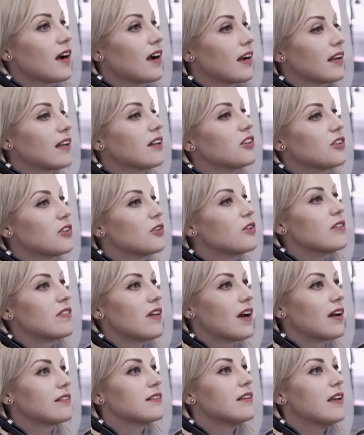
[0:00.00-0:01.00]
I can do
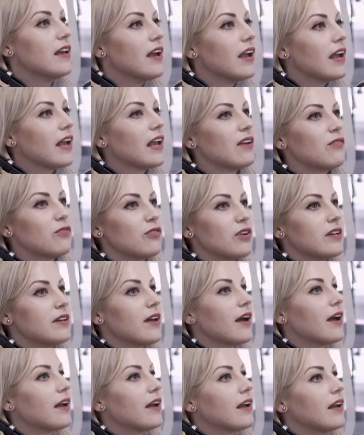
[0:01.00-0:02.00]
that every
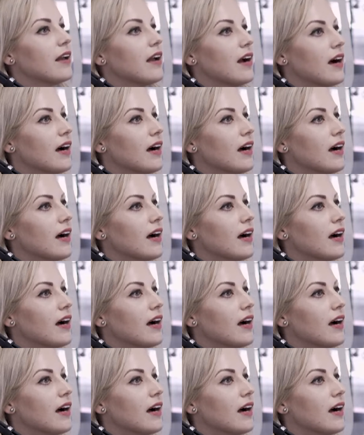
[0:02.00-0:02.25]
day.